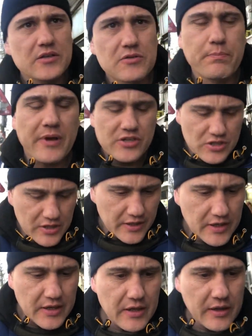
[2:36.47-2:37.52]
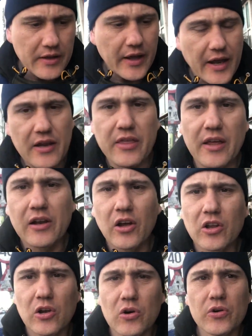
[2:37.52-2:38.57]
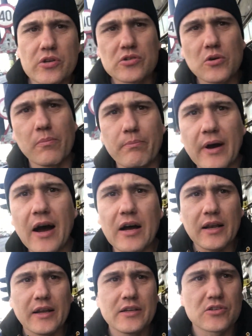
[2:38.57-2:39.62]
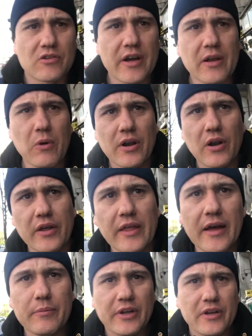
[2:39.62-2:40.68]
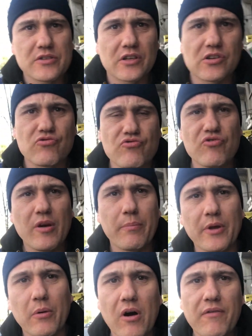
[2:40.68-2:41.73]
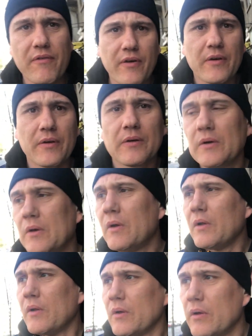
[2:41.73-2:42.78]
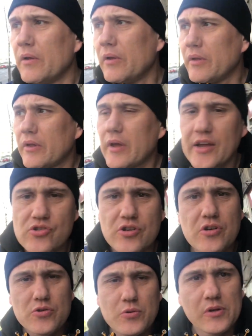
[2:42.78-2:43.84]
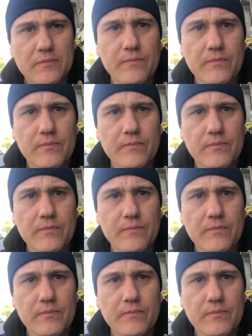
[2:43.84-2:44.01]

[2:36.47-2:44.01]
Especially anything like Lloyds or Barclays or anyone like that, because they just rip you off, as usual.